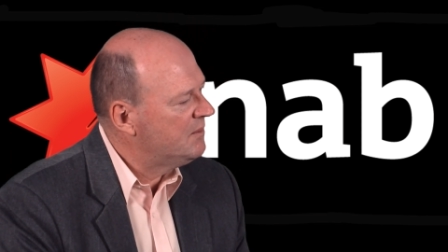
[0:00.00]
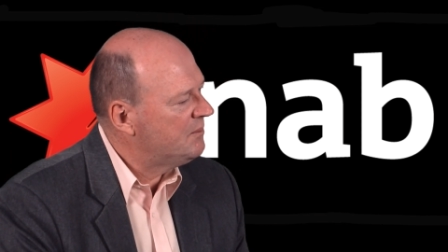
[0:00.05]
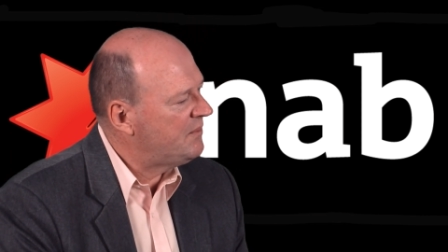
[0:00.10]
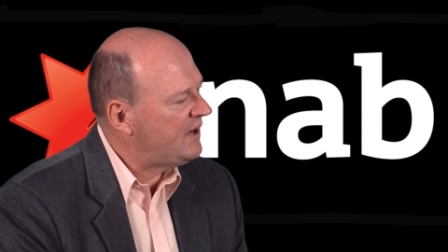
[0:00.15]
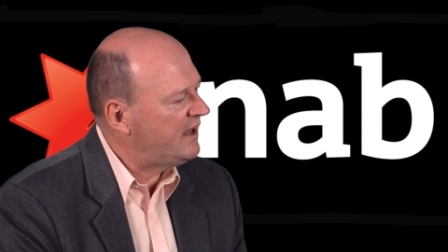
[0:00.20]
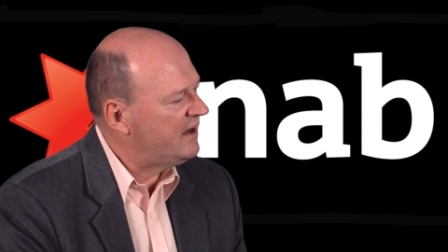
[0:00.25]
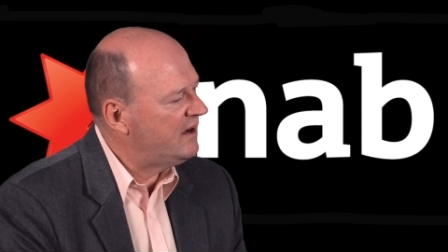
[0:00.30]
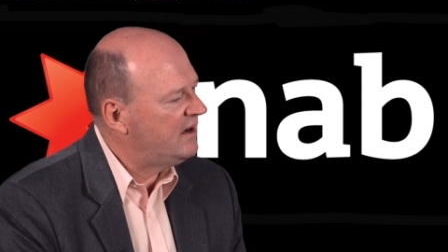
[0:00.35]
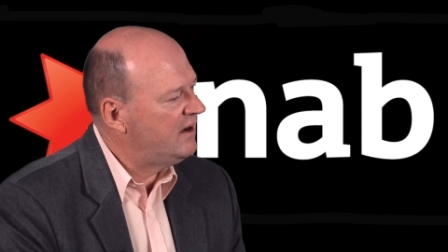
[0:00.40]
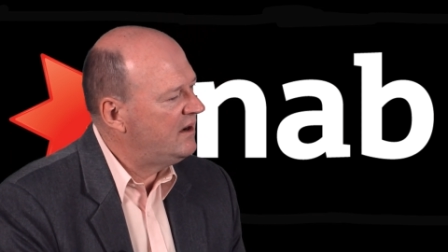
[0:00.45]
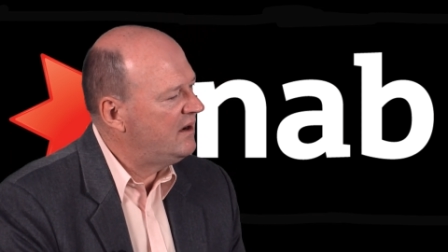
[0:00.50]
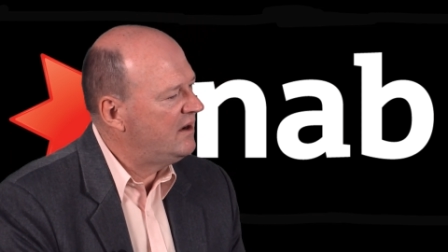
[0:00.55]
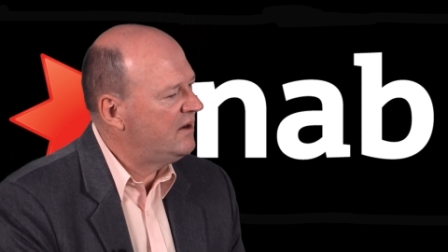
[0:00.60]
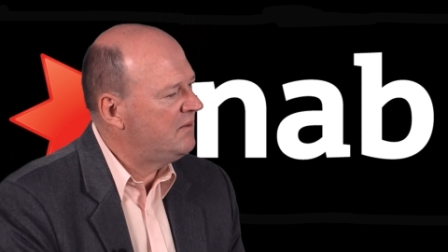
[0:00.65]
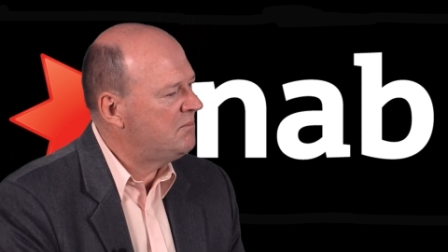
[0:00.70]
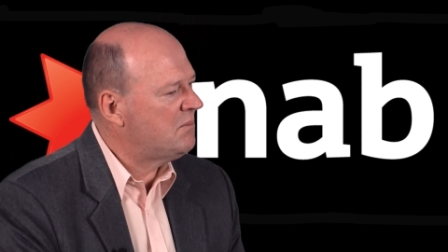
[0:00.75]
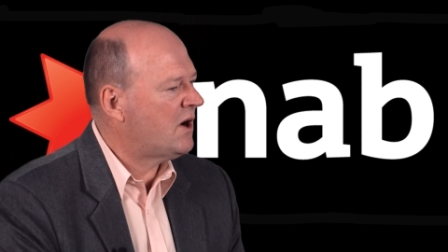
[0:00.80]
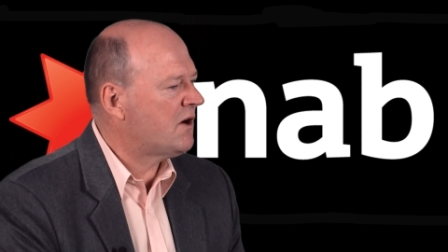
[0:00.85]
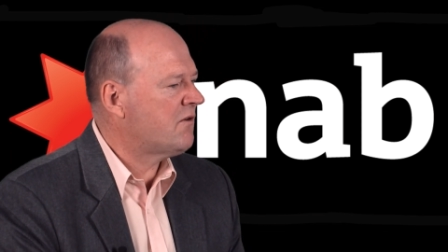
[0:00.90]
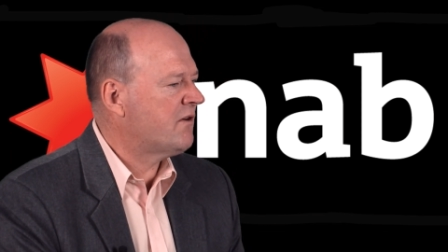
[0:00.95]
But
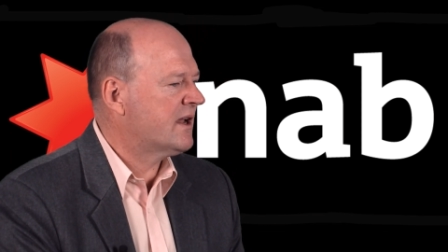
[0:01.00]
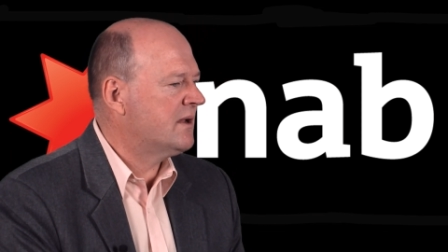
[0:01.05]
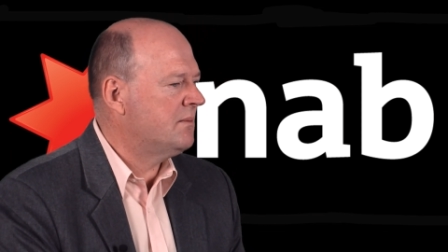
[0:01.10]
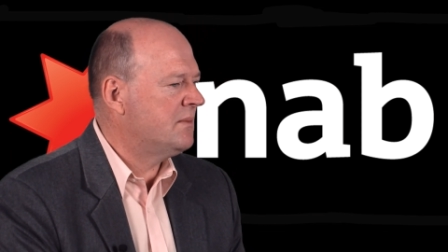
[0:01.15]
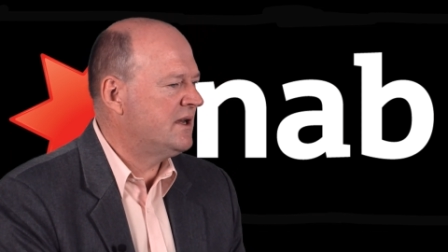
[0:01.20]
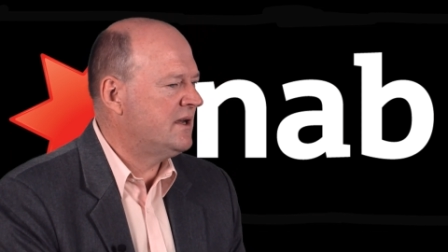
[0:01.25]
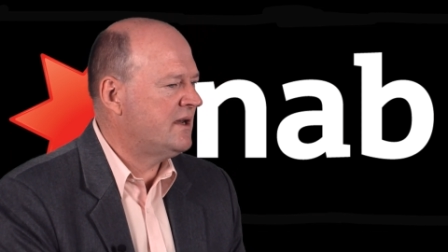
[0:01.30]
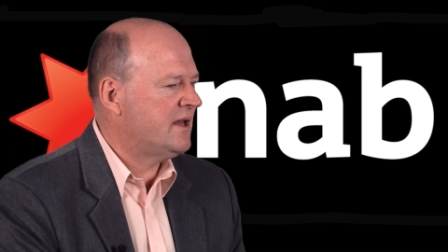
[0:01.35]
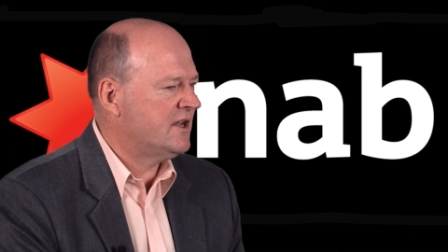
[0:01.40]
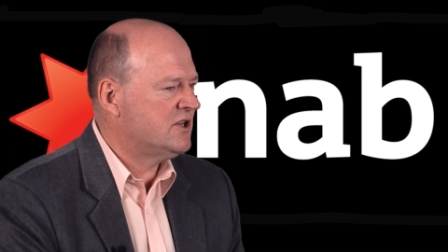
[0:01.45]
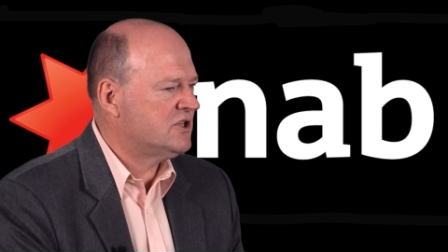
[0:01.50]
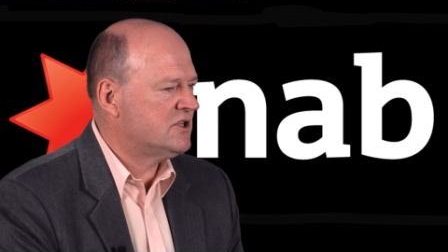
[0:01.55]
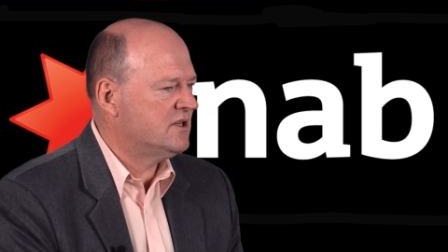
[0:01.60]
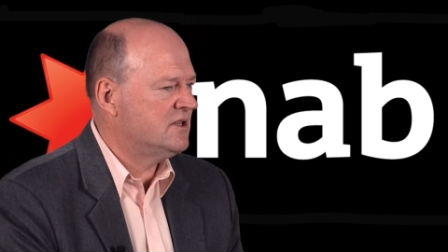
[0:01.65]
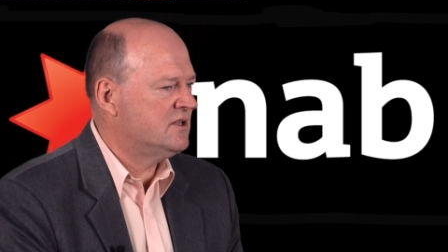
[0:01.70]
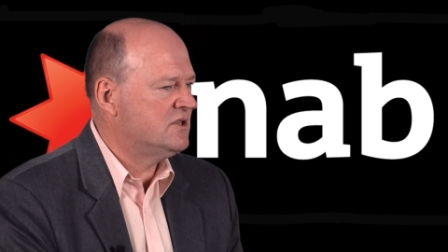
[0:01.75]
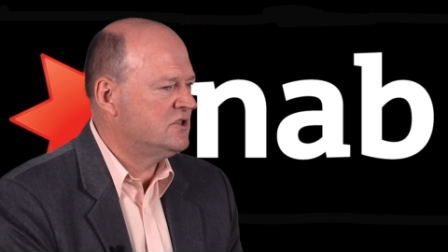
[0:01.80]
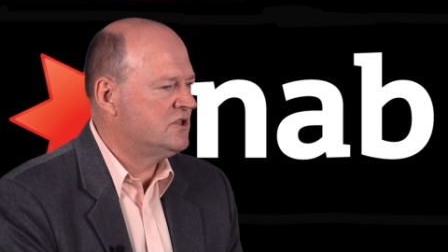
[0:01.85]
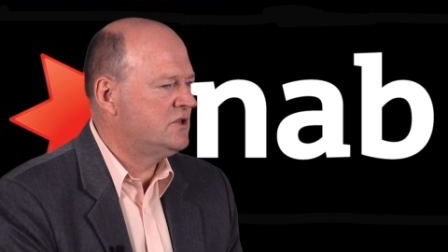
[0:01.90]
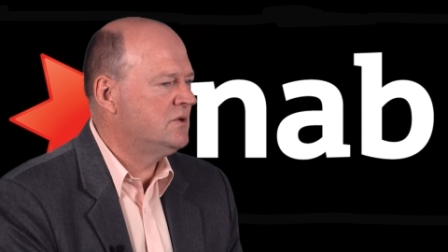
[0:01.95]
my recommendation
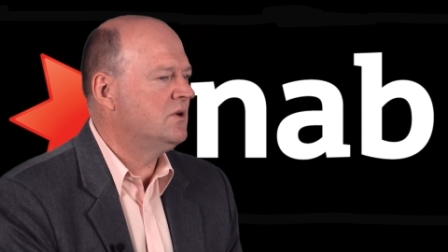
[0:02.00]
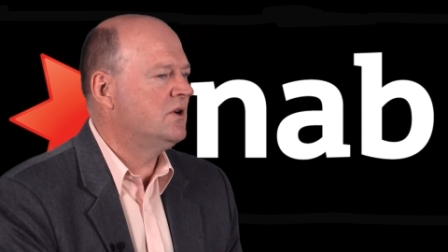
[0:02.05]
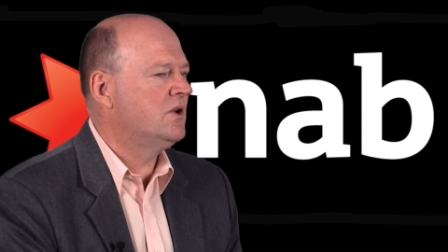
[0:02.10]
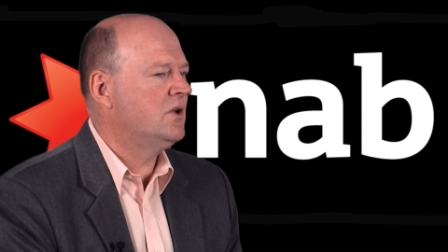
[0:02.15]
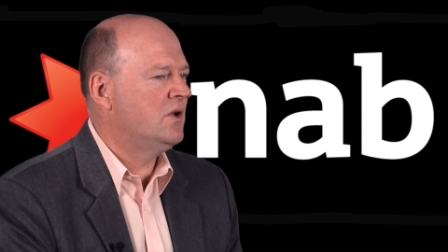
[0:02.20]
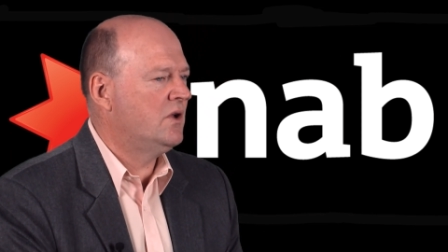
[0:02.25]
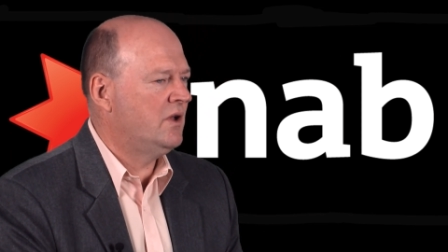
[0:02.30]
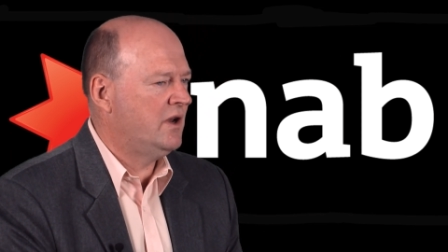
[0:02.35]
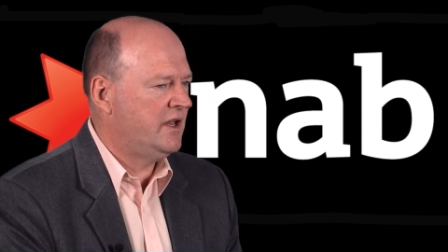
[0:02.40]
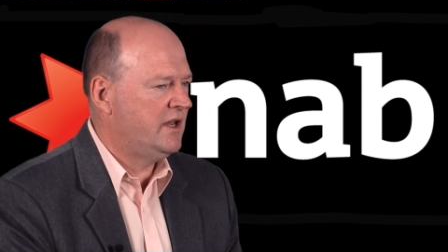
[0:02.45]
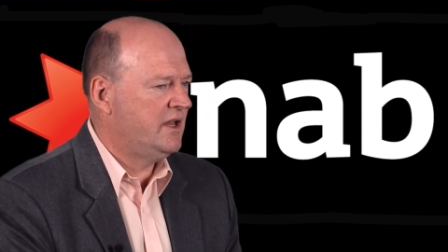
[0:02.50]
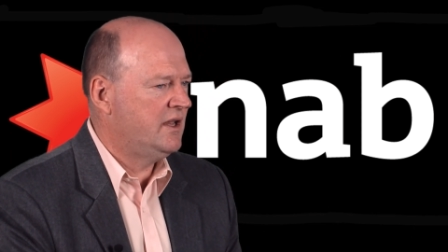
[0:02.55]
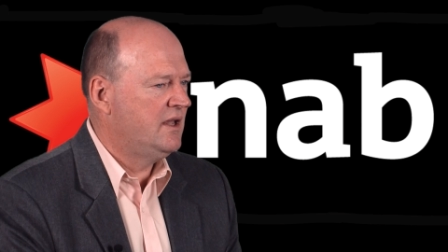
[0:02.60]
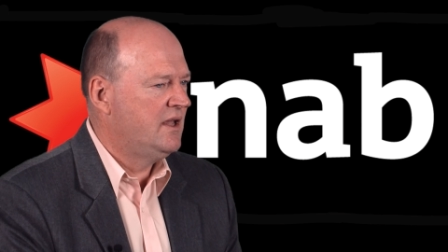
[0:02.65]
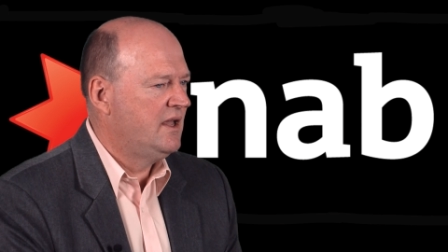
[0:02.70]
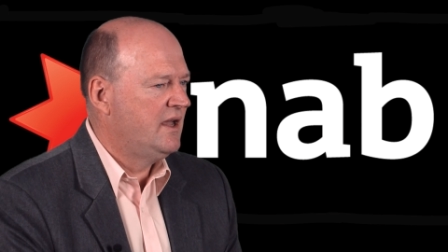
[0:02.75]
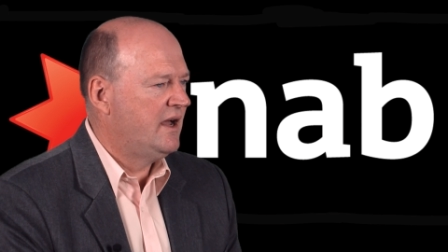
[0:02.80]
is do it early,